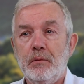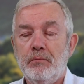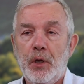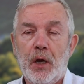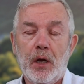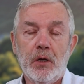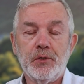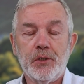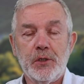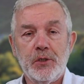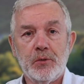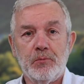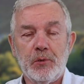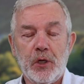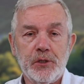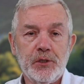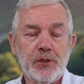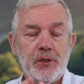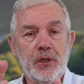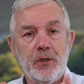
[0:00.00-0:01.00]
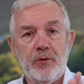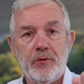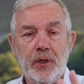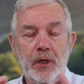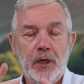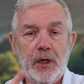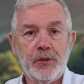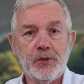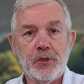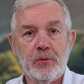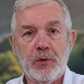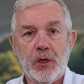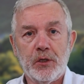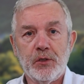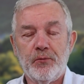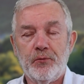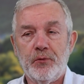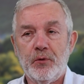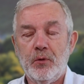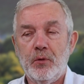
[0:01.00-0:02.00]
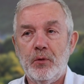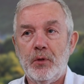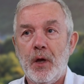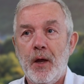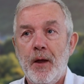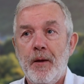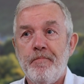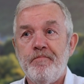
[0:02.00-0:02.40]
you know, see some nice scenery, eat some nice food?